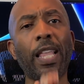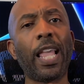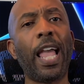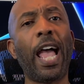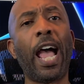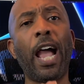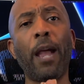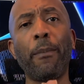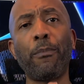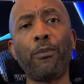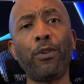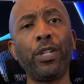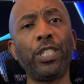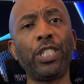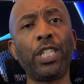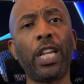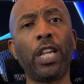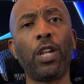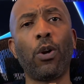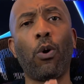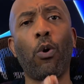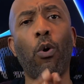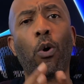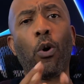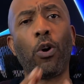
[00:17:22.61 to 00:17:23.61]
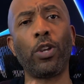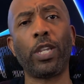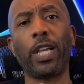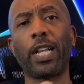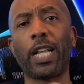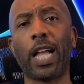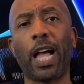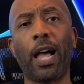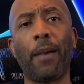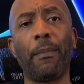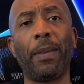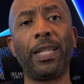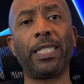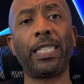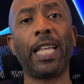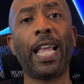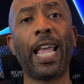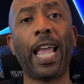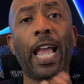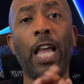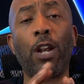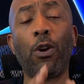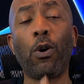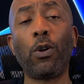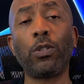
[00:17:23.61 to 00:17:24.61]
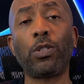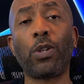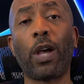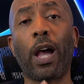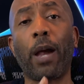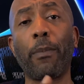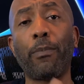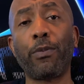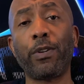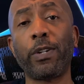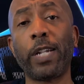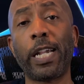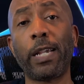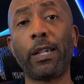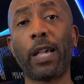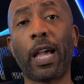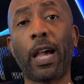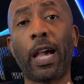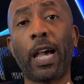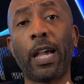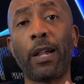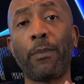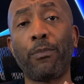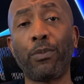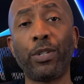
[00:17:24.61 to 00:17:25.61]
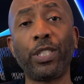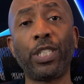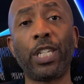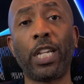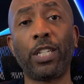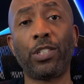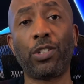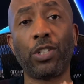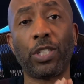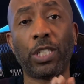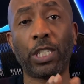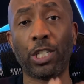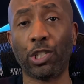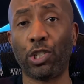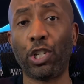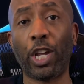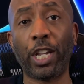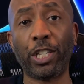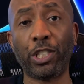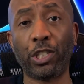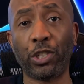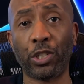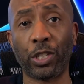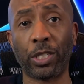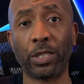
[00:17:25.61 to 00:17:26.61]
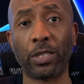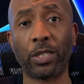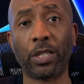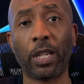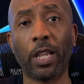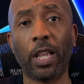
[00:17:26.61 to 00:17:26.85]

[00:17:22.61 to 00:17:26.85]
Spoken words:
I appreciate all your comments, and also I appreciate your suggestions,